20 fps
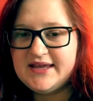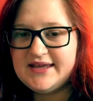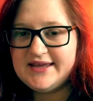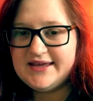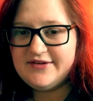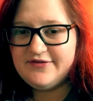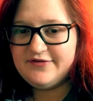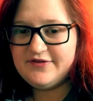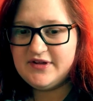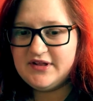
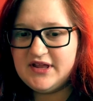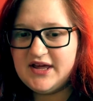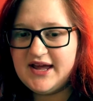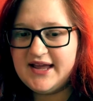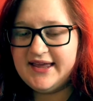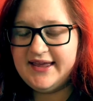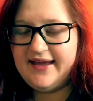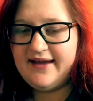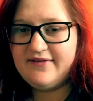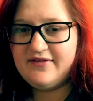If you
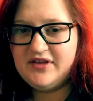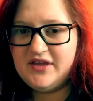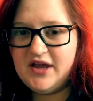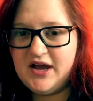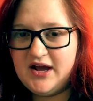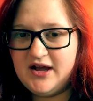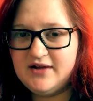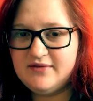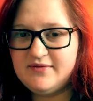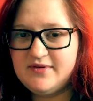like having your
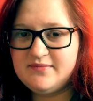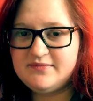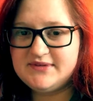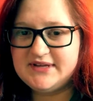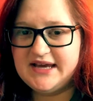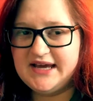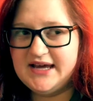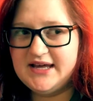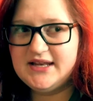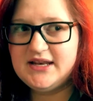heart ripped
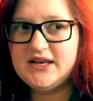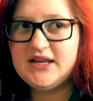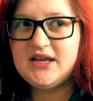out,